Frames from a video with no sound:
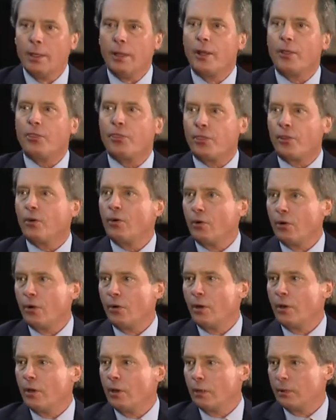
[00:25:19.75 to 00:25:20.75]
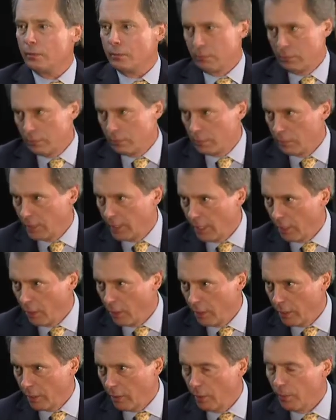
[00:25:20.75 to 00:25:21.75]
A third, they
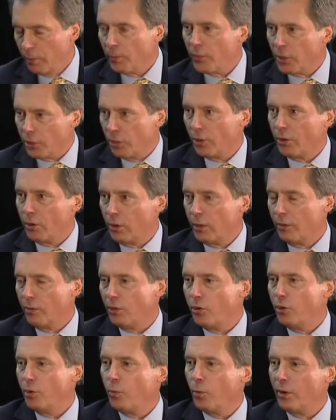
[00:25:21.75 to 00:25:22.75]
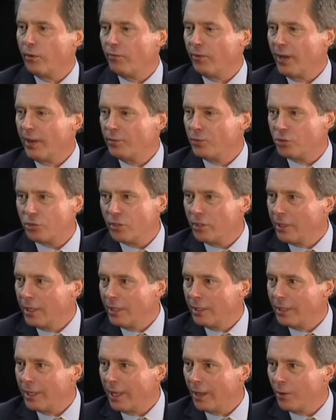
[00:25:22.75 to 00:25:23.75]
argue, of the $2.5
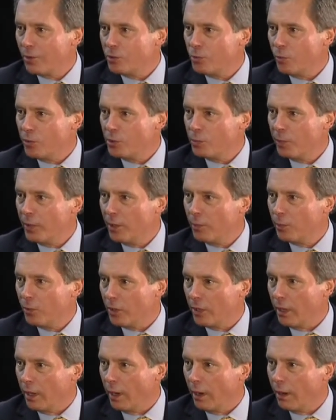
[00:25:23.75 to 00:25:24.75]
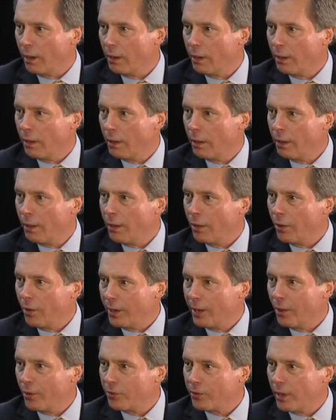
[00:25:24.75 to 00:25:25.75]
trillion we spend per year on
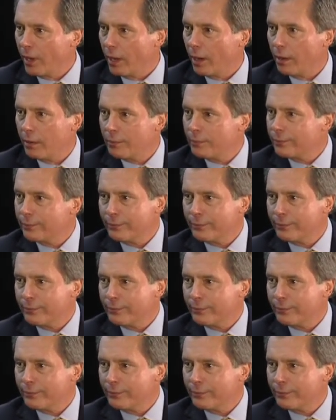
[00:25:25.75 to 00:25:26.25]
health care